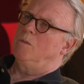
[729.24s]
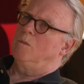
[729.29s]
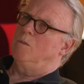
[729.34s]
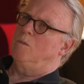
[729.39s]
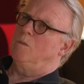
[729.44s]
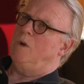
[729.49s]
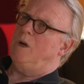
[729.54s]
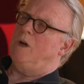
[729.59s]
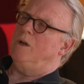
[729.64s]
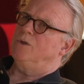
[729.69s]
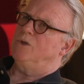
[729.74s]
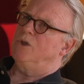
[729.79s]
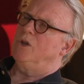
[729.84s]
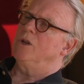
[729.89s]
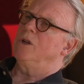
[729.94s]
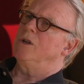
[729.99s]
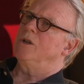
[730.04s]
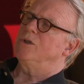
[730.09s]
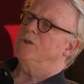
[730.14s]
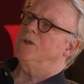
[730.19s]
Well,
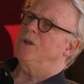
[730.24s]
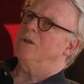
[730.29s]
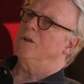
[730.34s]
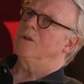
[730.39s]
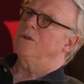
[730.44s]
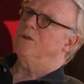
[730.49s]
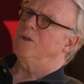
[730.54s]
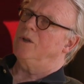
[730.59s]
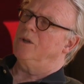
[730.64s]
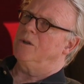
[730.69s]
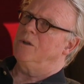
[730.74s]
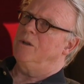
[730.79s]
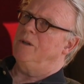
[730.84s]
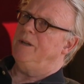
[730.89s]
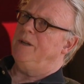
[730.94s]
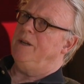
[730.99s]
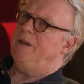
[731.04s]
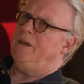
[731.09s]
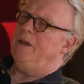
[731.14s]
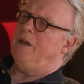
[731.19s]

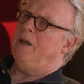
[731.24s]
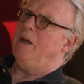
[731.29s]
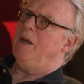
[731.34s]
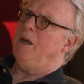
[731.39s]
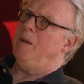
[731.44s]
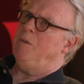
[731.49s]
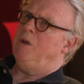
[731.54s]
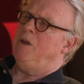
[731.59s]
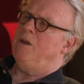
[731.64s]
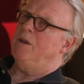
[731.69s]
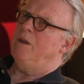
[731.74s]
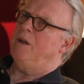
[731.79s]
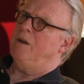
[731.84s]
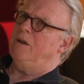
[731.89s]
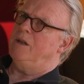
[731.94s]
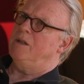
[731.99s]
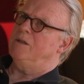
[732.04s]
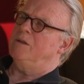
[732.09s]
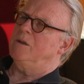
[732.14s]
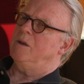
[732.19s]
certainly. I mean,
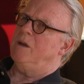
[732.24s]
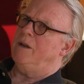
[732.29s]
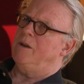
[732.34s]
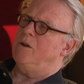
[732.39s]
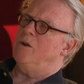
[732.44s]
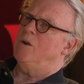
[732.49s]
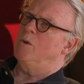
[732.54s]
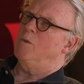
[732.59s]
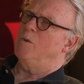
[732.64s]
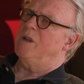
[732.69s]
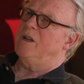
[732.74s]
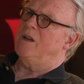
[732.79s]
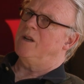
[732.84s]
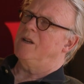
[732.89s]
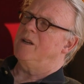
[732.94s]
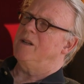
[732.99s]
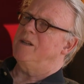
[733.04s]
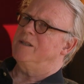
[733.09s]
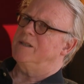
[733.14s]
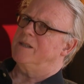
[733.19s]
there is. I don't know
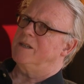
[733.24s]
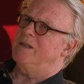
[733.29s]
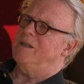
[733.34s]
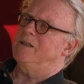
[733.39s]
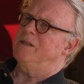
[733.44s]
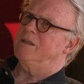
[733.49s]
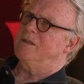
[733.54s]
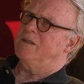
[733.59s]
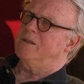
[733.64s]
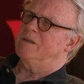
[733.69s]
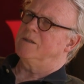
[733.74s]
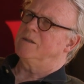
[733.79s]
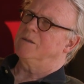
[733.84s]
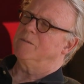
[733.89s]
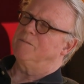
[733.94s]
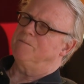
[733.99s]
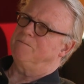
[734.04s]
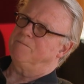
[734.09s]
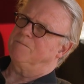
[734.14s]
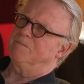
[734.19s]
whether it's
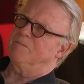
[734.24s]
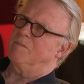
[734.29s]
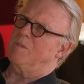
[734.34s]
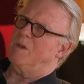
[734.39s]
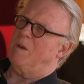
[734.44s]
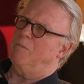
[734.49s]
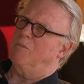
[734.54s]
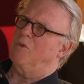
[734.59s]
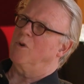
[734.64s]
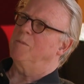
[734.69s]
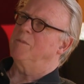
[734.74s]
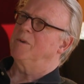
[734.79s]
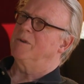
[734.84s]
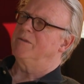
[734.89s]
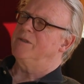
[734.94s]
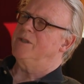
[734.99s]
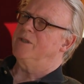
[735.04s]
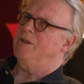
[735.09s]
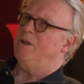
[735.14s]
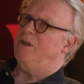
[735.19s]
a proper
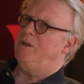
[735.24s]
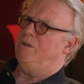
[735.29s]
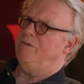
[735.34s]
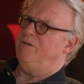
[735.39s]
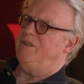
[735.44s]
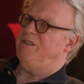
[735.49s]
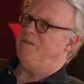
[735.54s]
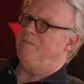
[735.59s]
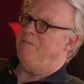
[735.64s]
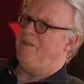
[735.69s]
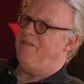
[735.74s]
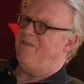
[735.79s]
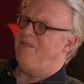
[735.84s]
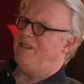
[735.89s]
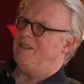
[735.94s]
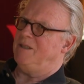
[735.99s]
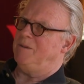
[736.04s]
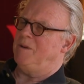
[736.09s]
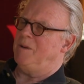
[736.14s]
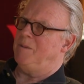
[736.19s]
return of
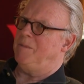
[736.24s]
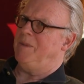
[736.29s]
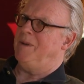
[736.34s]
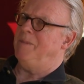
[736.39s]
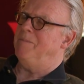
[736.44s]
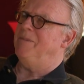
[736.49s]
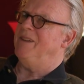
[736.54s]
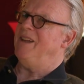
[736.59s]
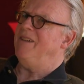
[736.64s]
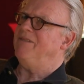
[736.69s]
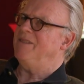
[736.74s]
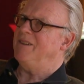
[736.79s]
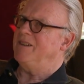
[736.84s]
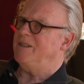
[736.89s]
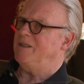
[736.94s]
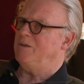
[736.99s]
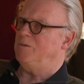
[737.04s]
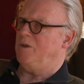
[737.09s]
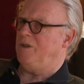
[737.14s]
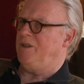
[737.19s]
investment, but
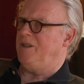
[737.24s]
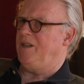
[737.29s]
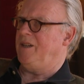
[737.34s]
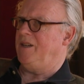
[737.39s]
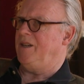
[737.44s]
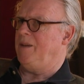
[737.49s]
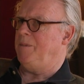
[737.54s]
definitely is one thing.